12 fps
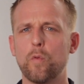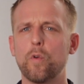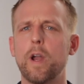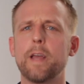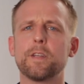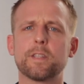We're
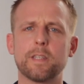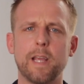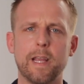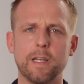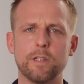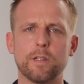at a
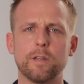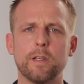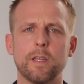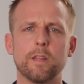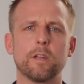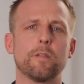stage
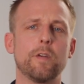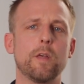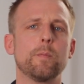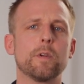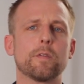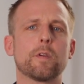in the
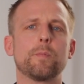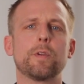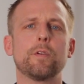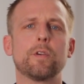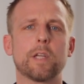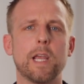development of
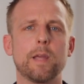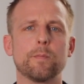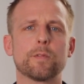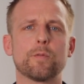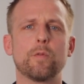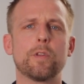computer
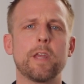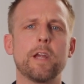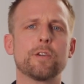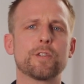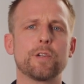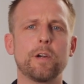games where they
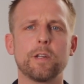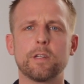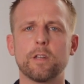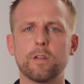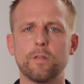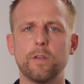are starting
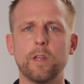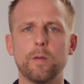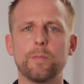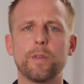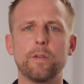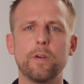to
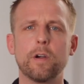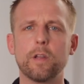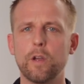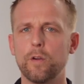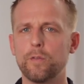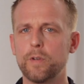develop their
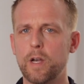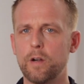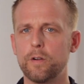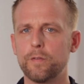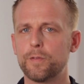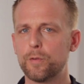very own
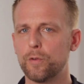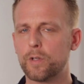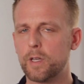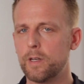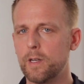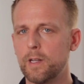narrative
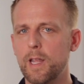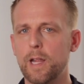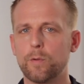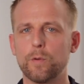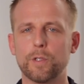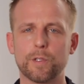toolkit and
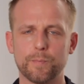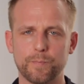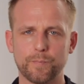language.